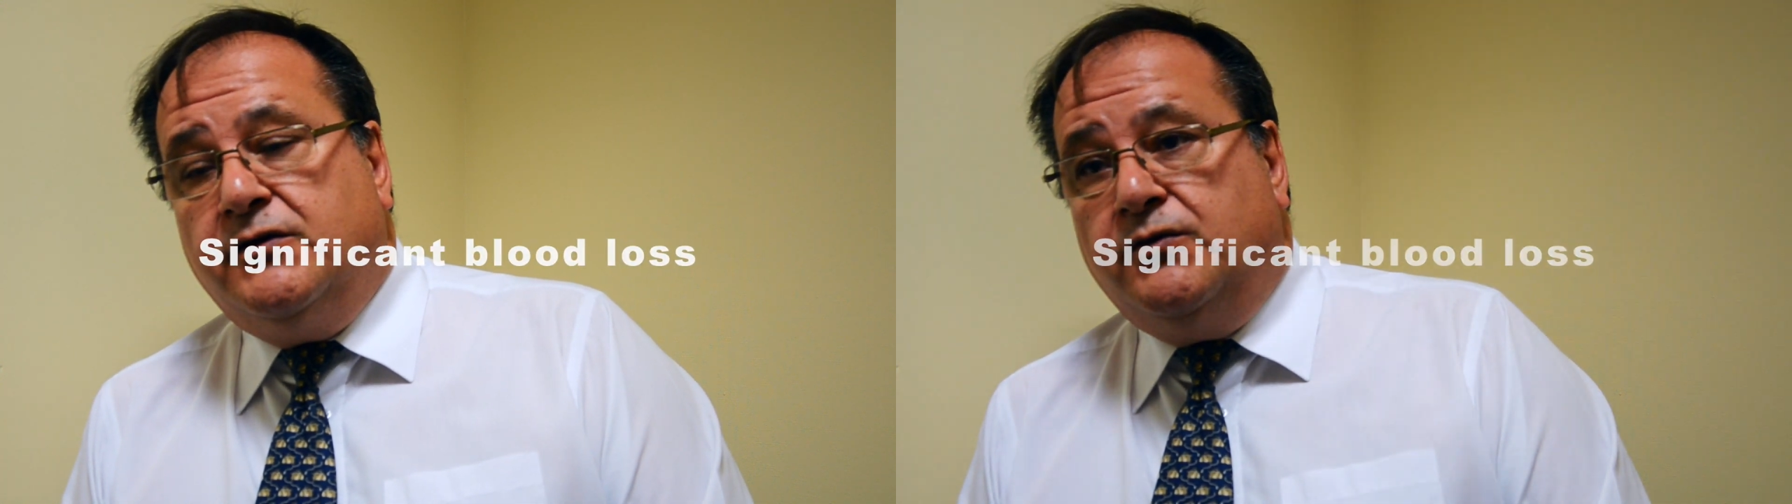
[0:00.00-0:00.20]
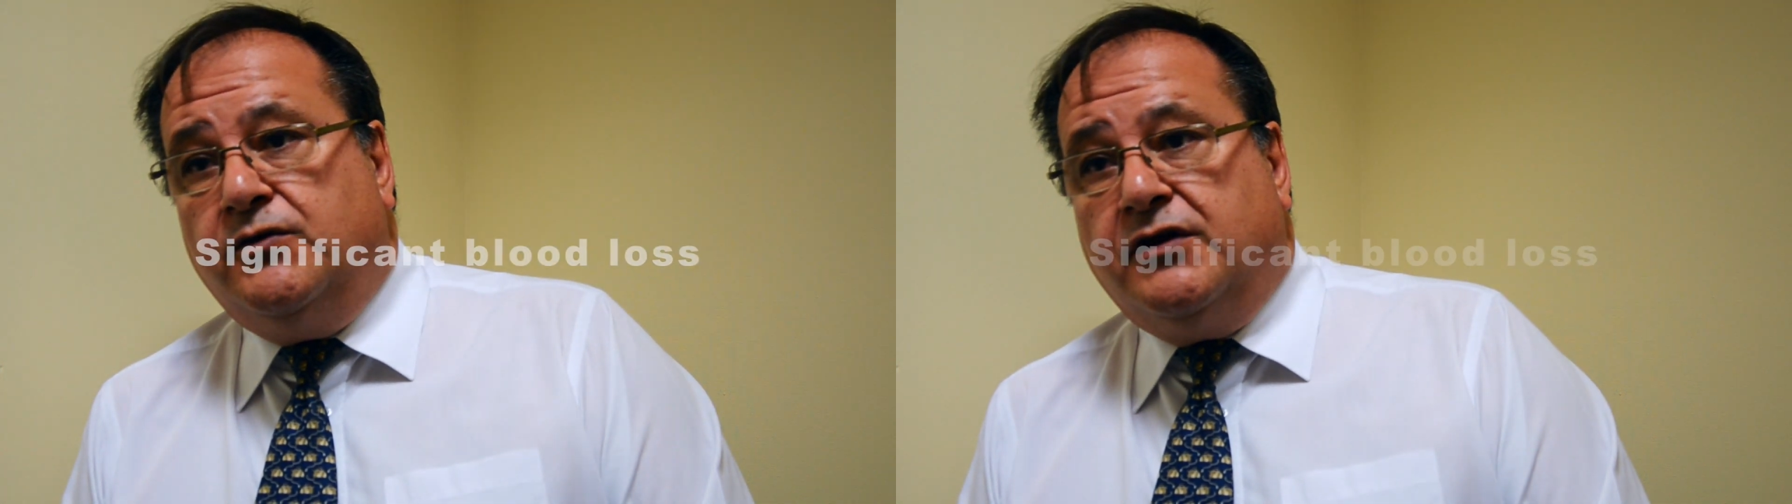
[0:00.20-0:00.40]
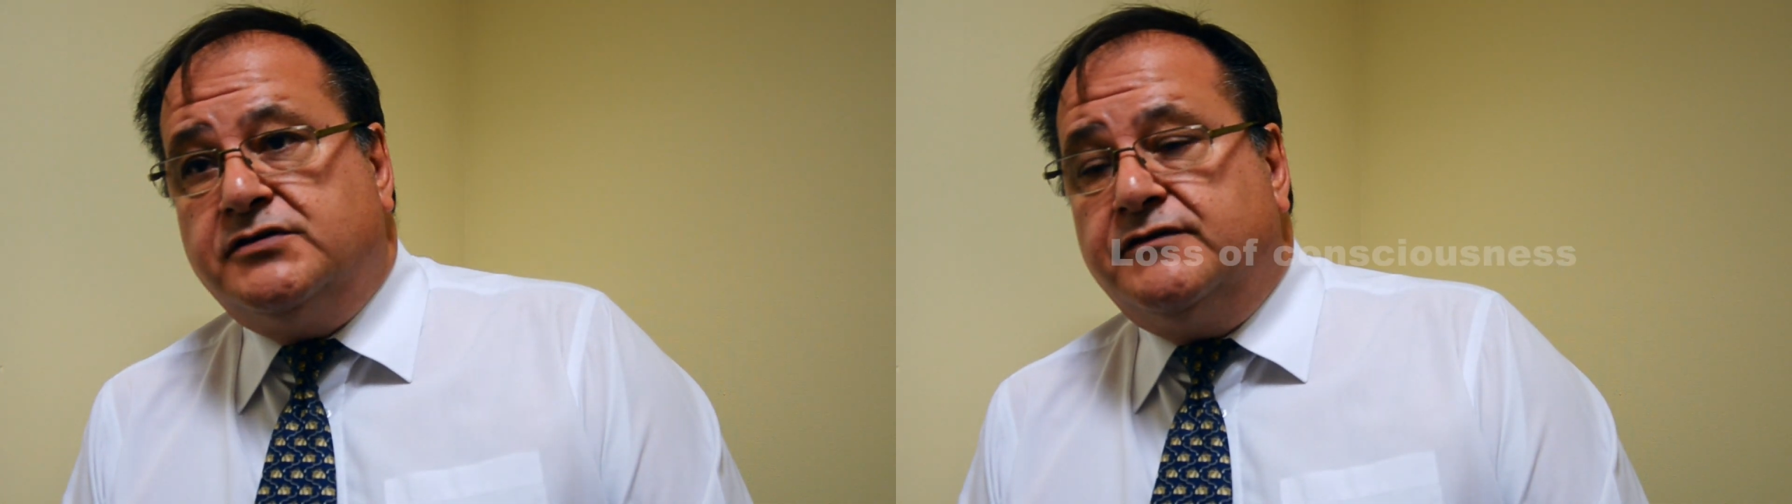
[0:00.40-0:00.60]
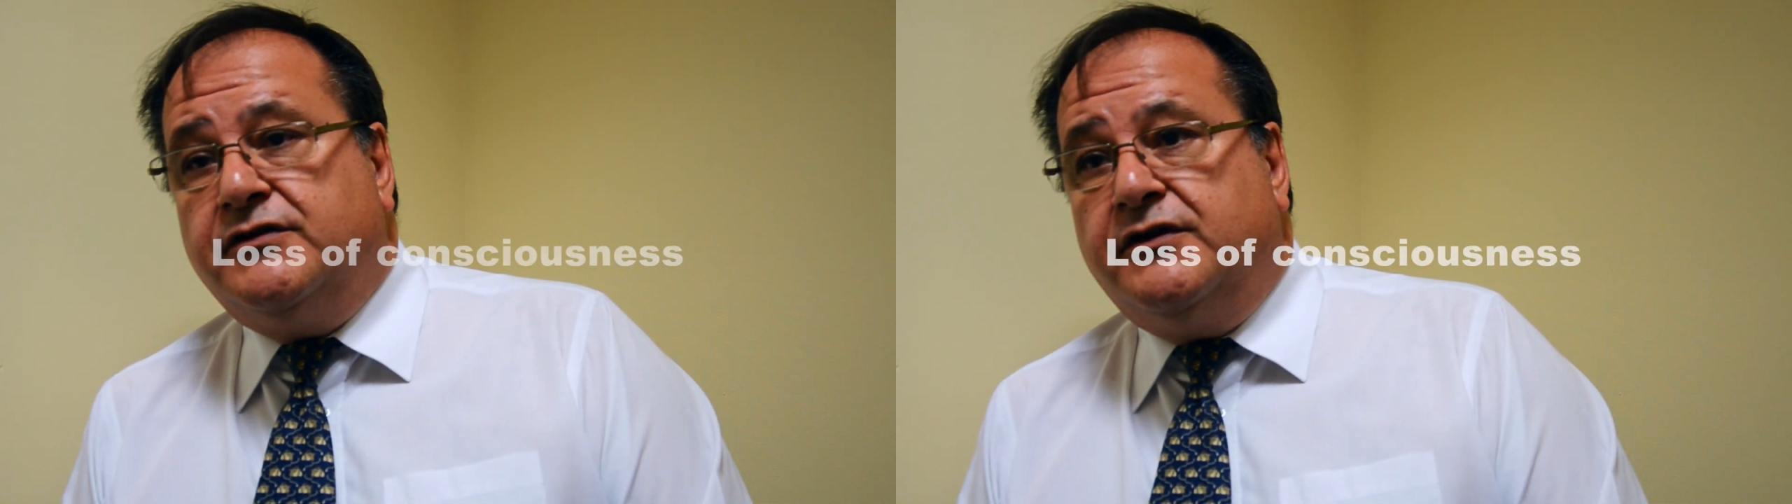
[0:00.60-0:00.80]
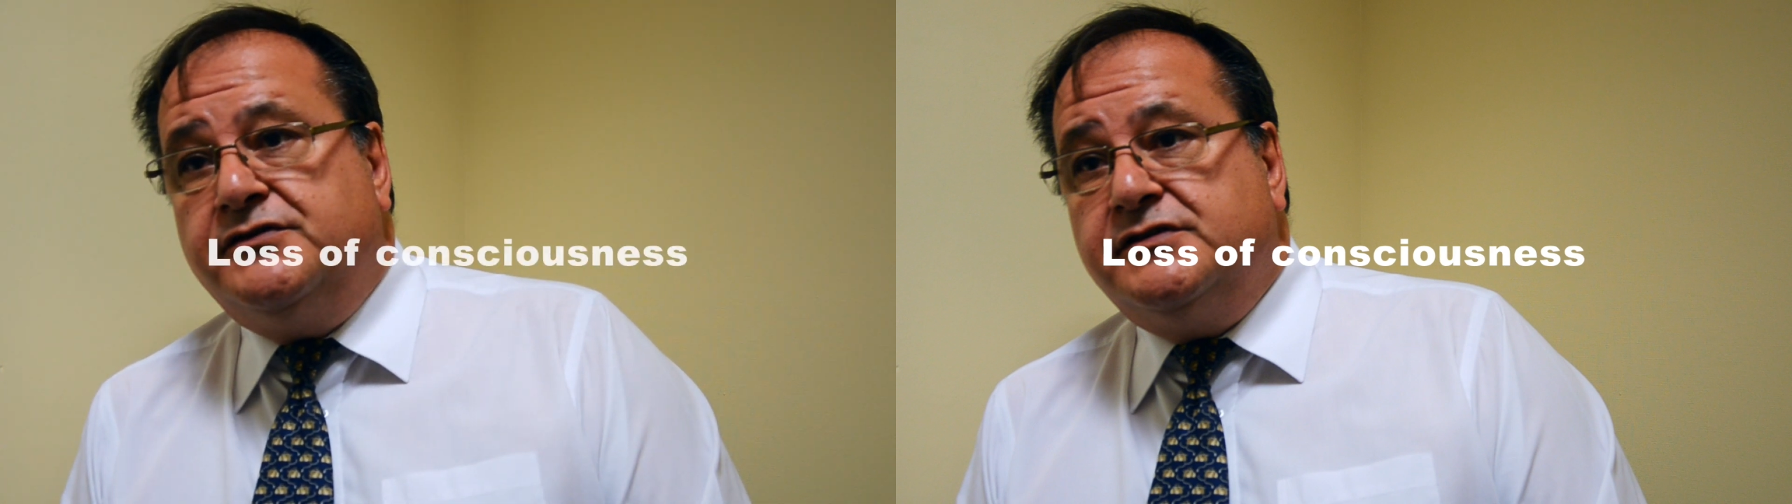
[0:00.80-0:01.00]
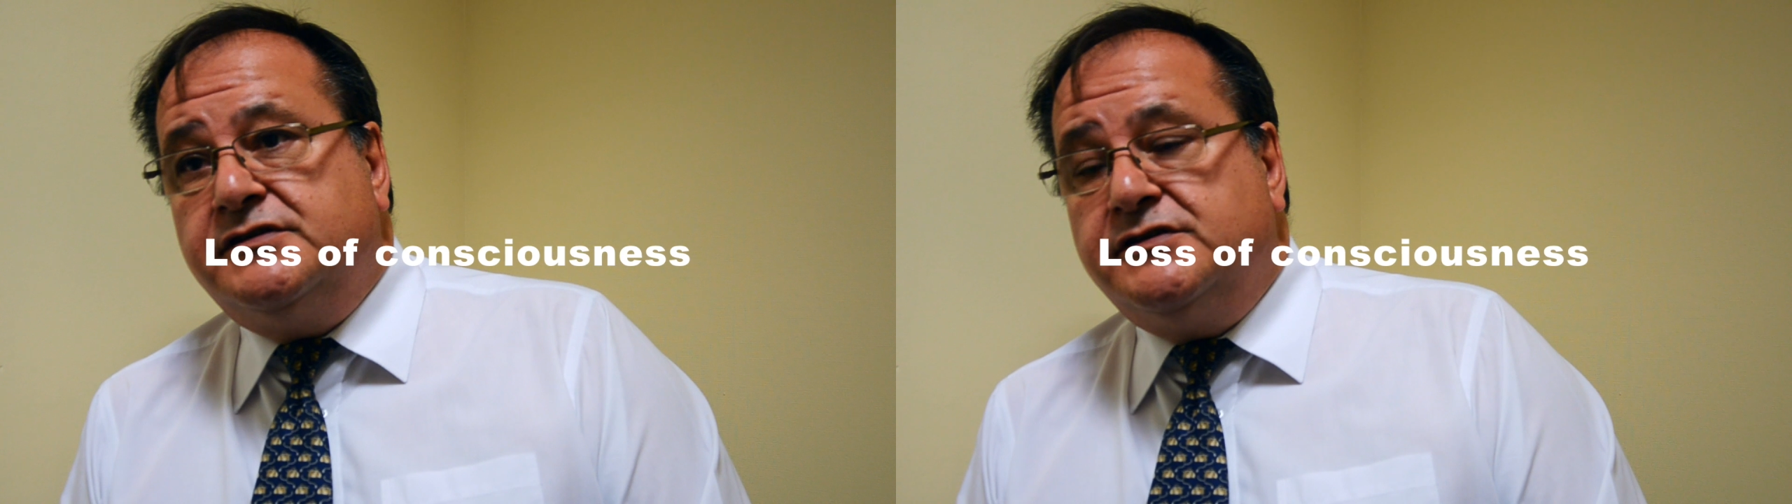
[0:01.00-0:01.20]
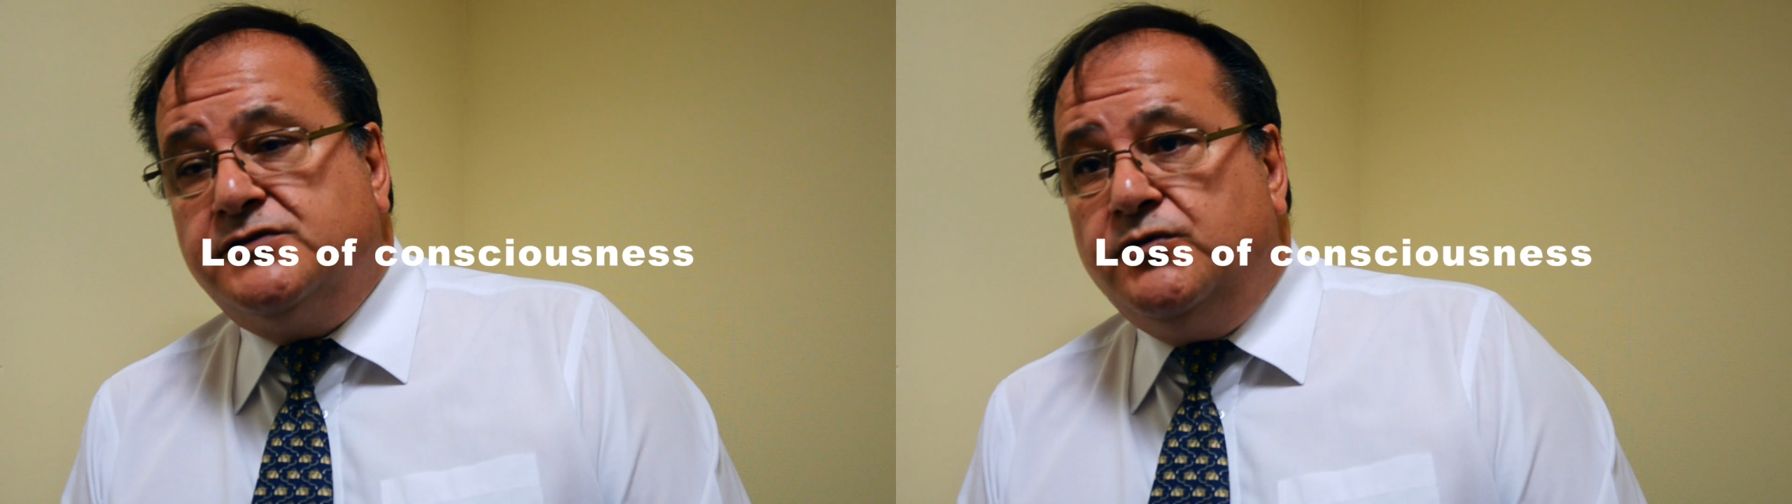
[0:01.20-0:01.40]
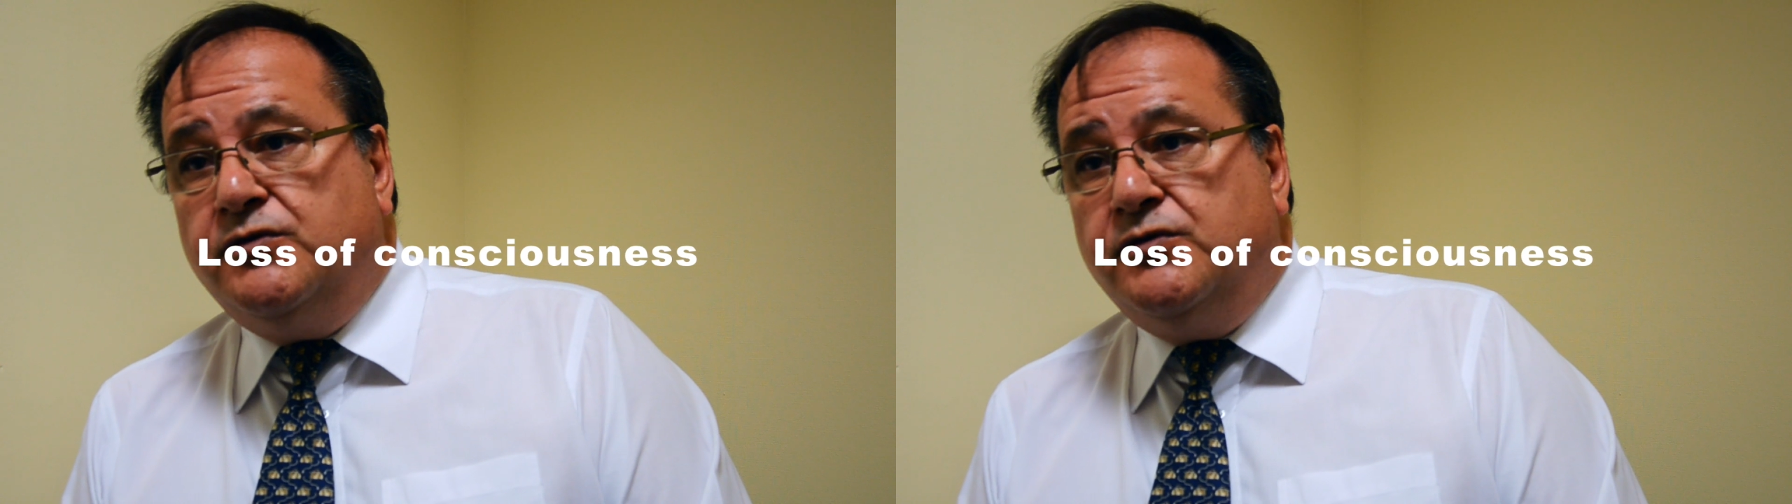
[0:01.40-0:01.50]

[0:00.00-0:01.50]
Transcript: or loss of consciousness.